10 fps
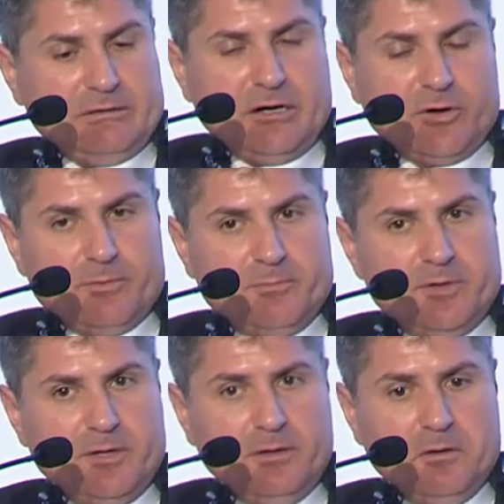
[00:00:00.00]

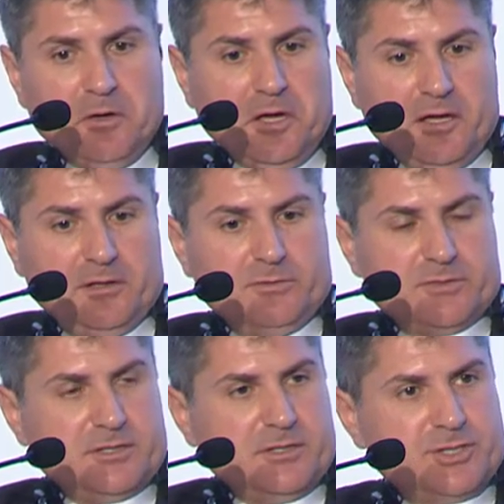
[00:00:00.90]
RMB, and there is
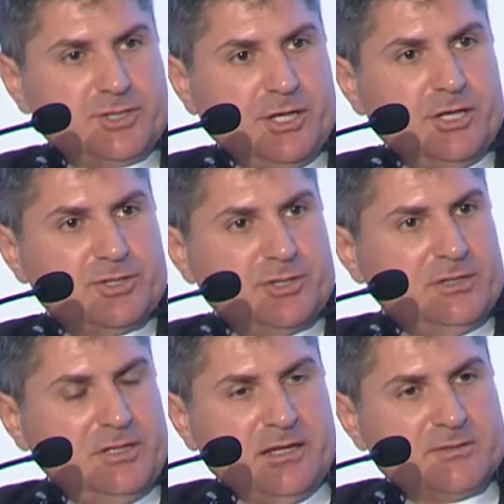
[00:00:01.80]
an exchange that
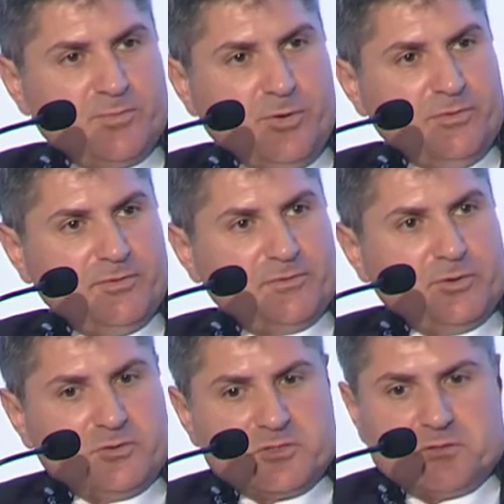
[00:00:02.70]
takes both of
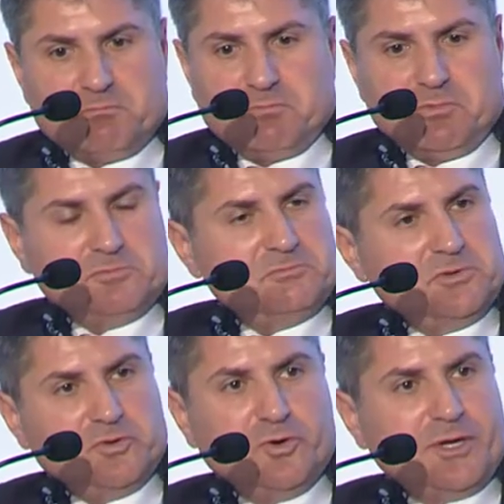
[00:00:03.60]
those,
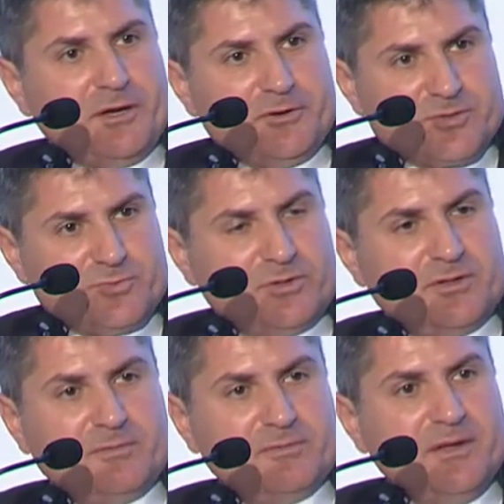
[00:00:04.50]
who cares what an